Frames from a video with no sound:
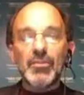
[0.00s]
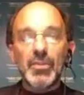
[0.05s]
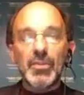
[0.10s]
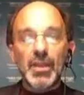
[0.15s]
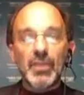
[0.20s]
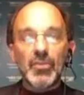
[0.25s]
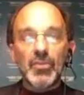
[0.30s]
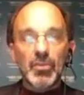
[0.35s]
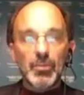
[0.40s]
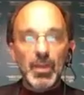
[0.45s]

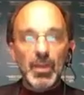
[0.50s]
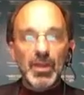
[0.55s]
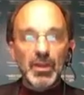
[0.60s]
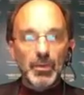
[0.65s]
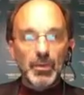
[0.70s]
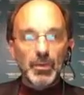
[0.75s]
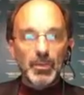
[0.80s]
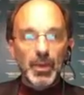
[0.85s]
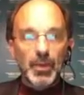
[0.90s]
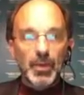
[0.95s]
never met a
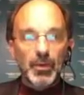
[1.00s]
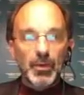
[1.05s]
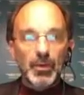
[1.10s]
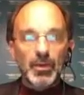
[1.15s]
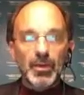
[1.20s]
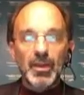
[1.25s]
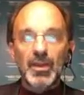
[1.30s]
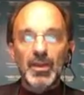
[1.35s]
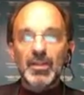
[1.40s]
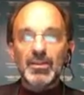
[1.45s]
parent
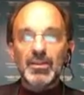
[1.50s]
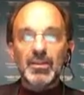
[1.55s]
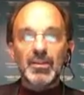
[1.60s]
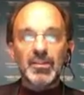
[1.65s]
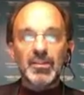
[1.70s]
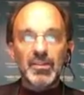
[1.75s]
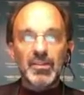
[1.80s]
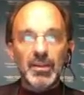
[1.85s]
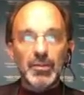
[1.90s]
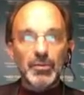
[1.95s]
that
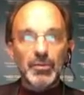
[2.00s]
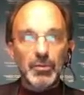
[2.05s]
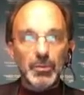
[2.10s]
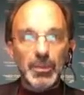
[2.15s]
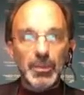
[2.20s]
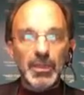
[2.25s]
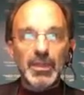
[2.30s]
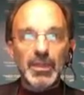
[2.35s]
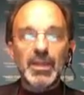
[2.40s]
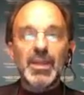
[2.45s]
has said to
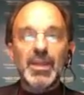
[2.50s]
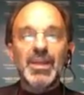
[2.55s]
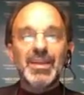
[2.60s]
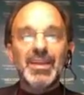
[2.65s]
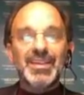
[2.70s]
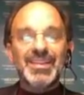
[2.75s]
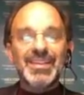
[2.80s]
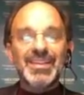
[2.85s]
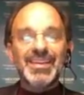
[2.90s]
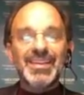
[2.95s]
me,
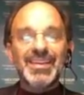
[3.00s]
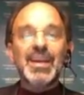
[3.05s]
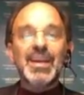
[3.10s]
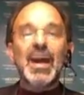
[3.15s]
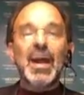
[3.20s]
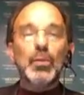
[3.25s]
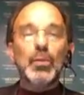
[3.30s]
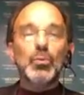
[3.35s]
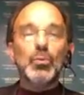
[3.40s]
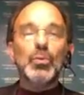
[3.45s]
gee,
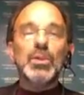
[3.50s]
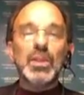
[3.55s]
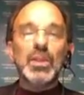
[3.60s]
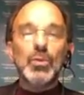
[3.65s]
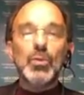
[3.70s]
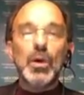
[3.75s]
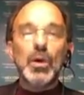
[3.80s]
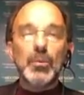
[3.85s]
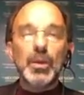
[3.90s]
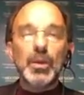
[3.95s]
I really
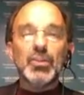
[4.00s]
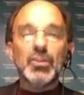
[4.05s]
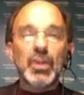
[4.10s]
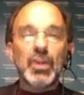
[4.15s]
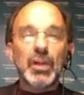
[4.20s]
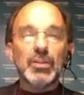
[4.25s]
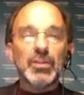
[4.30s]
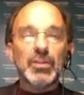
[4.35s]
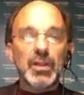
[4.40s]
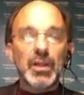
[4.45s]
want my
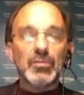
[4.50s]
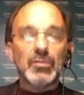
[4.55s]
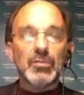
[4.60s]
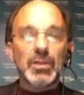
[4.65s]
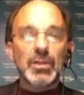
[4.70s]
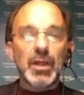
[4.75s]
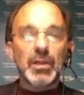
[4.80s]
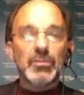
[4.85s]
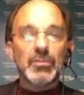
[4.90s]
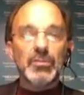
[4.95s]
child to have a
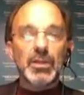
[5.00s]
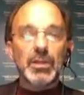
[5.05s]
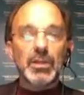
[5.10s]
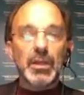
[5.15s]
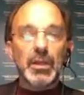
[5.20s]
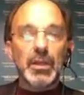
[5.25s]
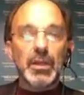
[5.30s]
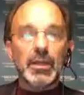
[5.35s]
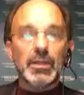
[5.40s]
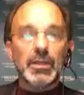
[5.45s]
lot of
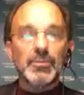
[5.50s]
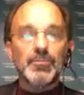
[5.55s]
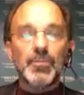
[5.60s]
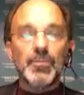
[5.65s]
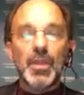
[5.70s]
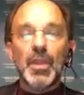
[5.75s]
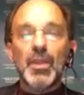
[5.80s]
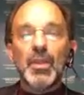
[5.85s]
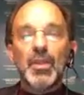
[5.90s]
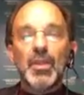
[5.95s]
decay.
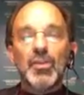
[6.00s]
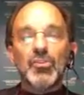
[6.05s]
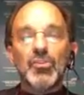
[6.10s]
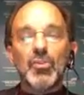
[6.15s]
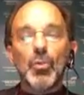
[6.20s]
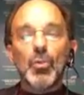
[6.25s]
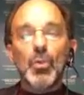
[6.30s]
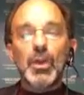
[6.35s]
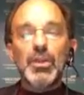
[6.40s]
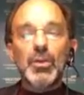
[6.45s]
So
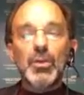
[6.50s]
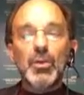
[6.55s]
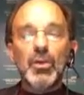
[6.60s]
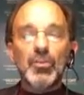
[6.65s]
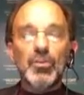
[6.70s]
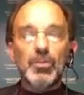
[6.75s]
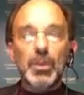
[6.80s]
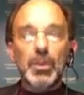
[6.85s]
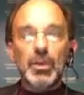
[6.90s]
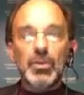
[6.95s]
when you
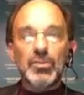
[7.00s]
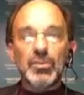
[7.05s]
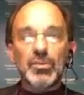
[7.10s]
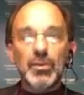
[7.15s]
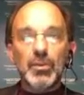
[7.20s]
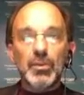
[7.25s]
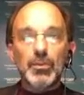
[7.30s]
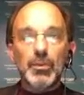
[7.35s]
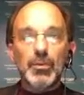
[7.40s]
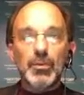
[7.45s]
have parents that
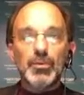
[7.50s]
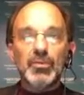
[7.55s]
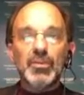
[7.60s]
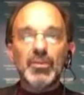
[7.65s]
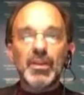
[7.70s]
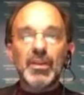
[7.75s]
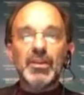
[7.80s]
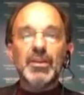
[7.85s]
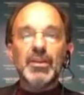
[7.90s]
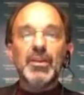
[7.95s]
are
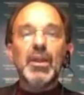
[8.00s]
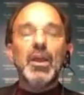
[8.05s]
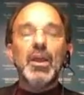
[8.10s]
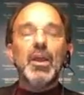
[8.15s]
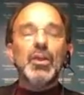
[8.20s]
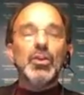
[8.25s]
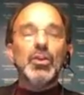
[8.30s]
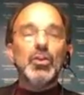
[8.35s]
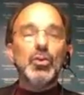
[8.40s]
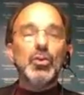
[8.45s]
motivated,
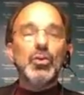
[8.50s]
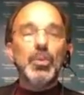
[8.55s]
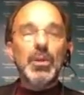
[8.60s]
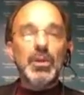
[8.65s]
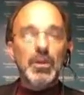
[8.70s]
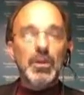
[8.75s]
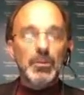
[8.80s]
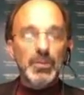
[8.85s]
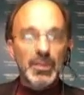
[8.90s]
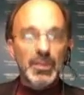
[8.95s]
you
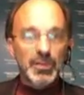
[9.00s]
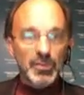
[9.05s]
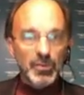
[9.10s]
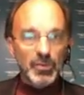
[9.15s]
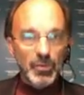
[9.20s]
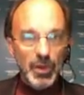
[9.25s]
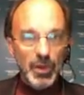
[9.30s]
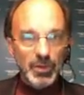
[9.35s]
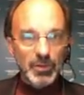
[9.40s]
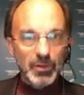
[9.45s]
become the
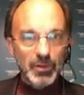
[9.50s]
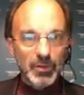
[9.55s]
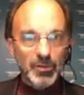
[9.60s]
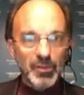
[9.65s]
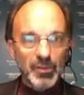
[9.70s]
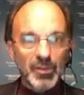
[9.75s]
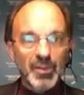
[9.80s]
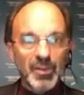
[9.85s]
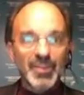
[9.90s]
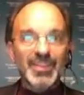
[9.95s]

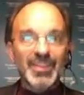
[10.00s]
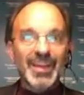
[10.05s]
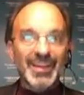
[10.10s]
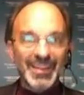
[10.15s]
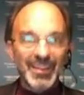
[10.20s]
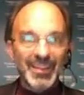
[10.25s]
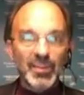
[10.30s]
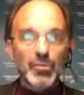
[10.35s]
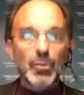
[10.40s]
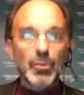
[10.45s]
instructors. That
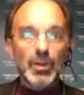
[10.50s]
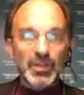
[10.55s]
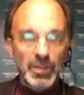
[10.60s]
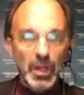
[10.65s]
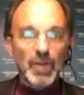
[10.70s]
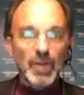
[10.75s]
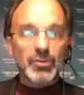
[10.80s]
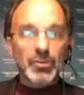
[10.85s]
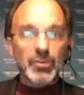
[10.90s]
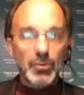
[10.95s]
is what
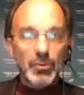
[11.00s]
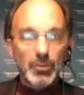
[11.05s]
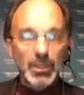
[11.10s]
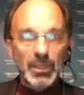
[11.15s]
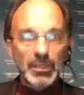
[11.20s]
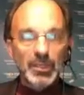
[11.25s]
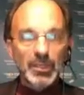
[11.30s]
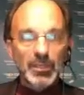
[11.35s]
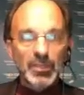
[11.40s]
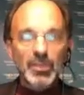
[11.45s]
doctor
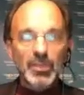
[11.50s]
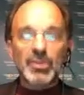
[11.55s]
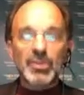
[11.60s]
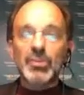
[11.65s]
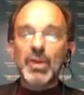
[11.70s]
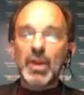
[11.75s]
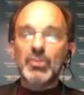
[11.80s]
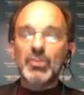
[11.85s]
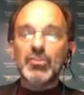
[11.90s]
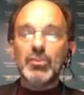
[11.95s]
means.
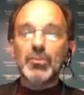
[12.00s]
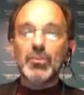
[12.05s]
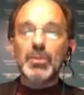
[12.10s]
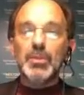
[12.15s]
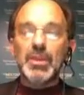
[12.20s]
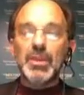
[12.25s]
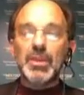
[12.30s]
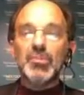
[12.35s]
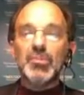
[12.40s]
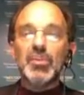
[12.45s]
Doctor
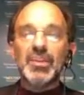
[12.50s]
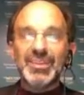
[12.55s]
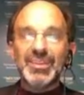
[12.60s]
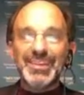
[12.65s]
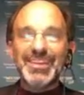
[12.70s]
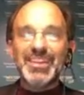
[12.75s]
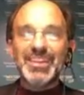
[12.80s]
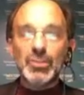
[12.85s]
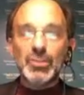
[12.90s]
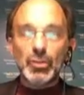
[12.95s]
means
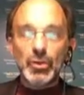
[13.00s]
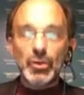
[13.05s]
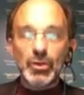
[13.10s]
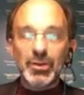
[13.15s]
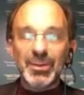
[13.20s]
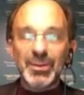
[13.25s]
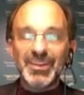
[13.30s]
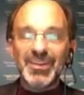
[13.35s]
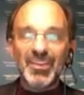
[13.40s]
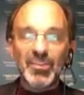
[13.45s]
teacher.
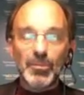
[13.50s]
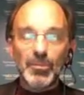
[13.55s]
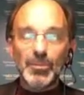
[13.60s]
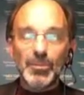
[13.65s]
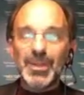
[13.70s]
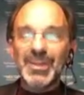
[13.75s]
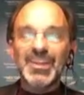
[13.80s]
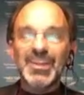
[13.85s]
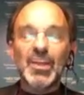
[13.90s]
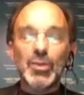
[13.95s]
It doesn't
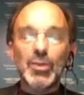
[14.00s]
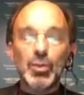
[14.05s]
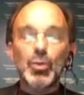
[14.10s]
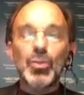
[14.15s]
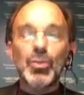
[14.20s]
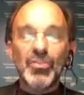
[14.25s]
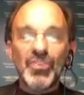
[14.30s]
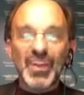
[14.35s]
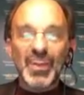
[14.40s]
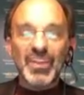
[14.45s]
mean
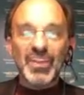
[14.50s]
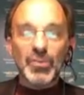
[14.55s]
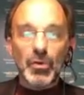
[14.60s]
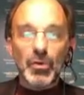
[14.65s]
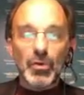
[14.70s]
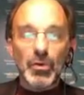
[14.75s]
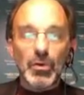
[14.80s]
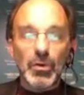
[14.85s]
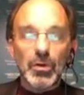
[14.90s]
tooth fixer.